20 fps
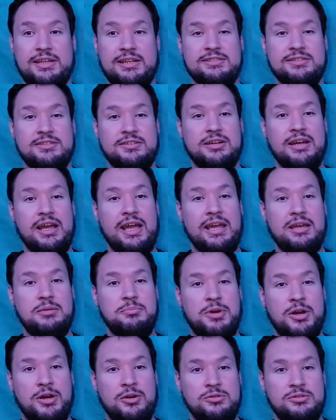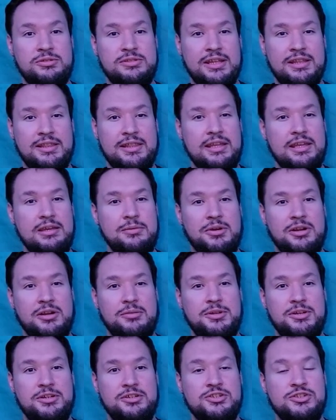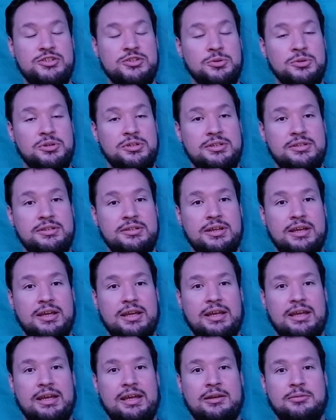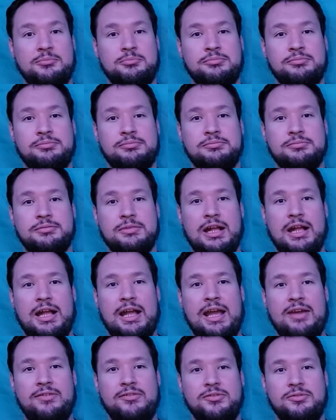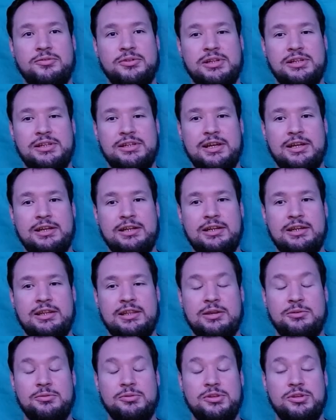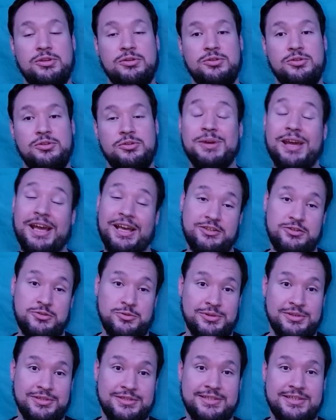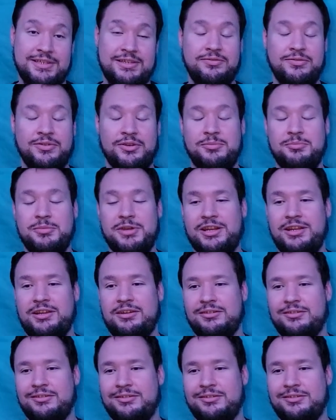I saw a post. I think it might have been a short. I haven't really done anything with YouTube, as you can see, for a minute.